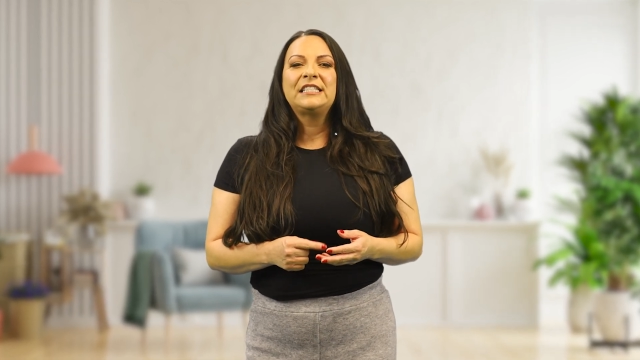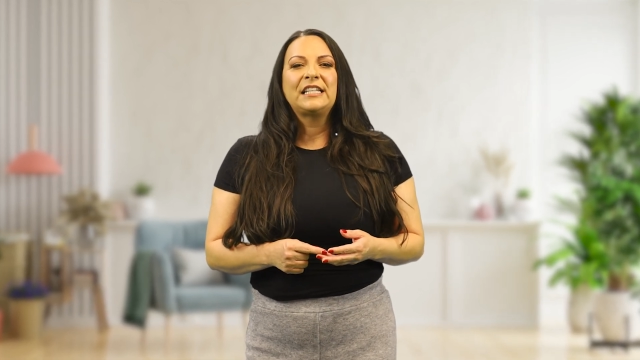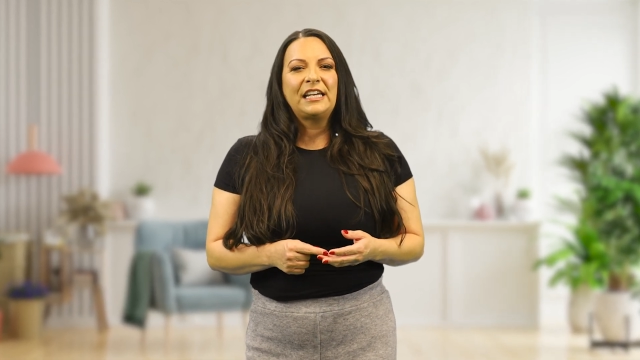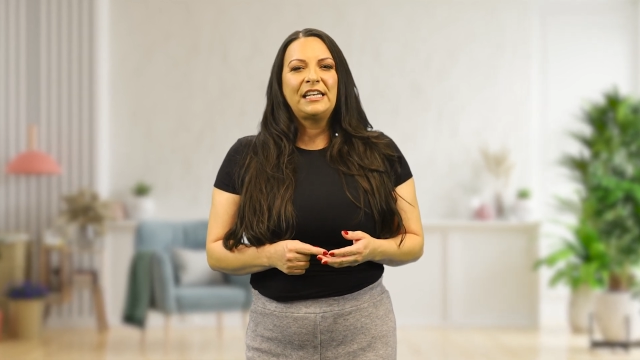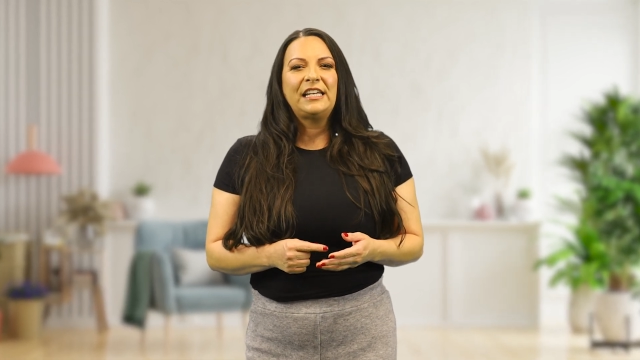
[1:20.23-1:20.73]

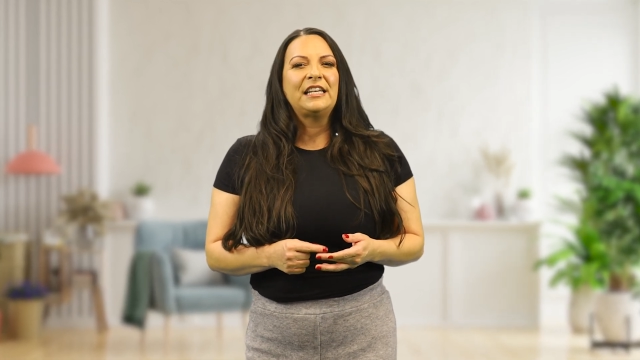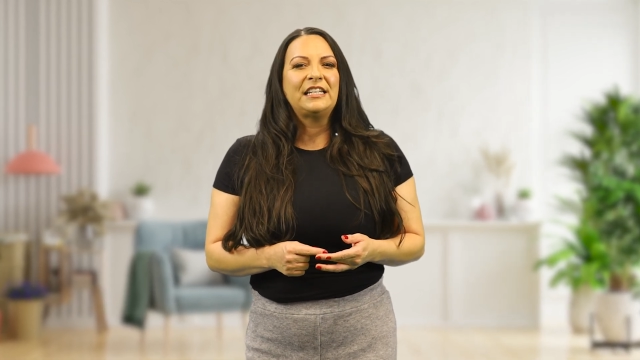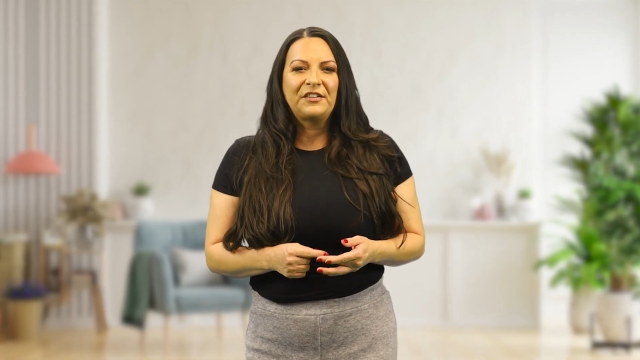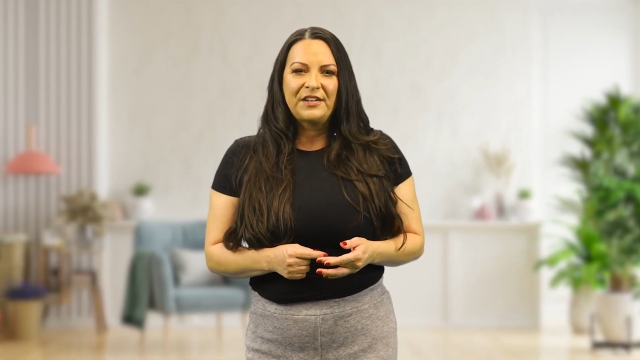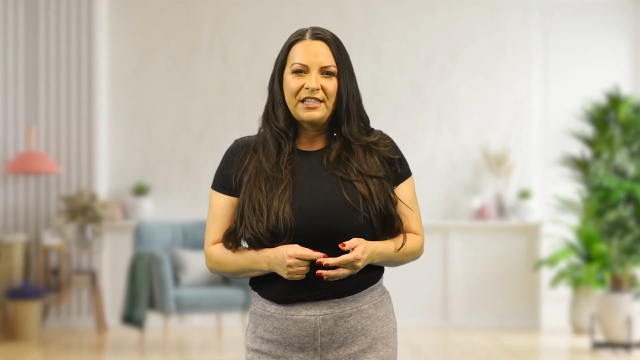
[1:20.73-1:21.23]
tidy, and
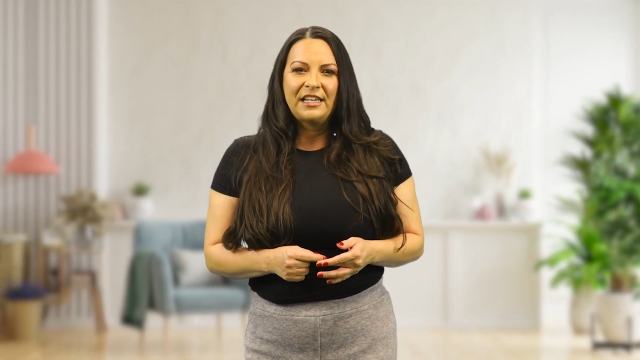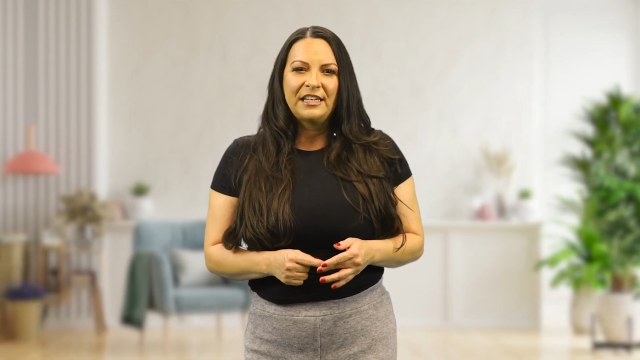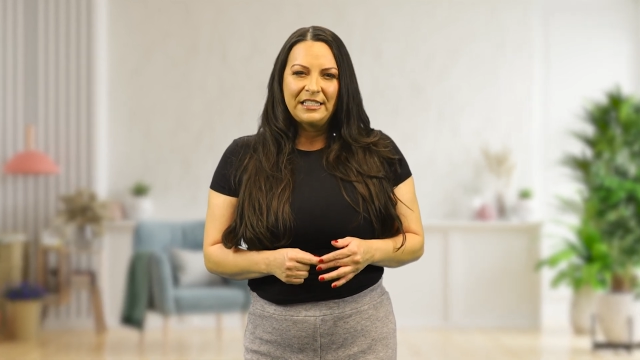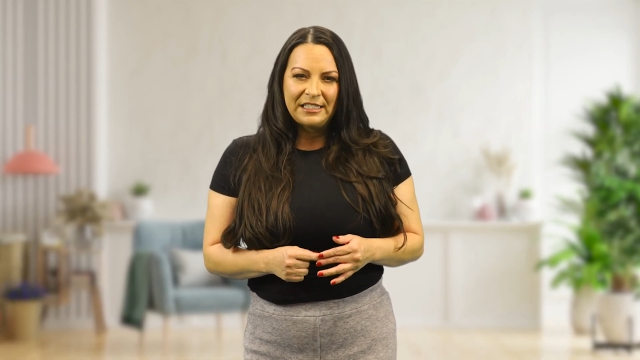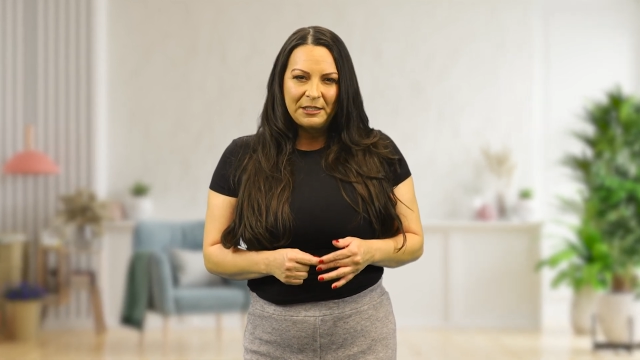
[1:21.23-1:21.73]
everything
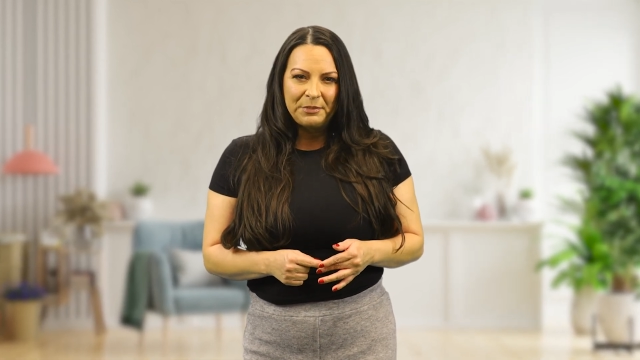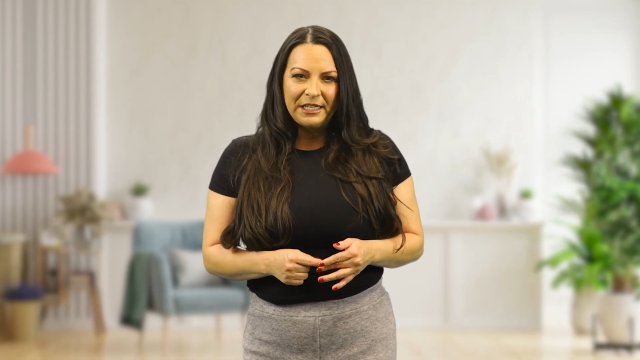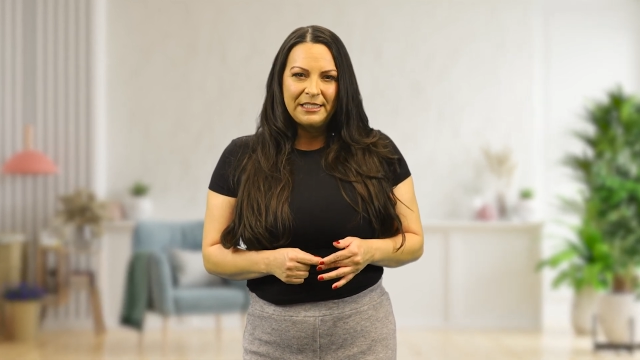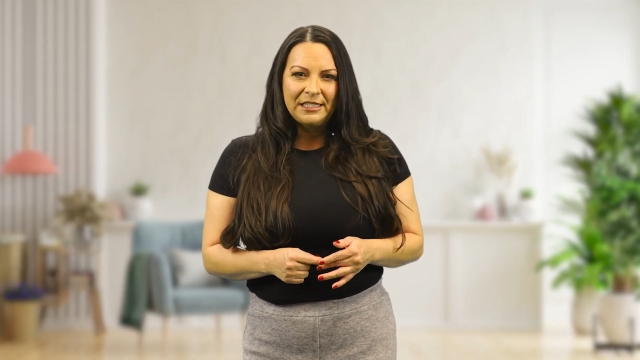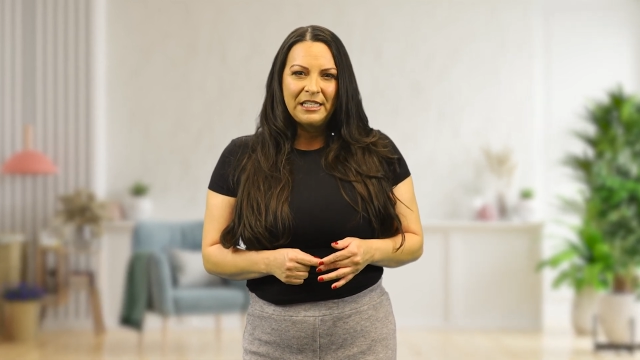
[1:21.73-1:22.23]
in it's in
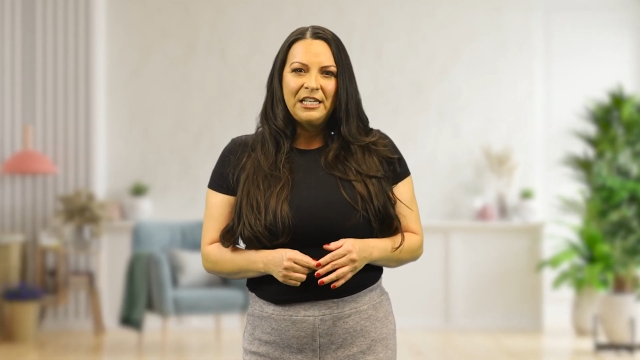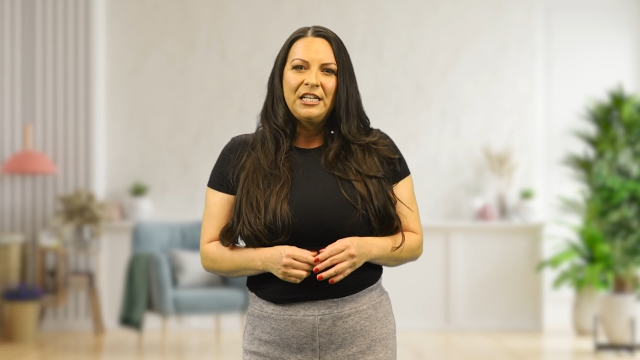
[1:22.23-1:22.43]
place.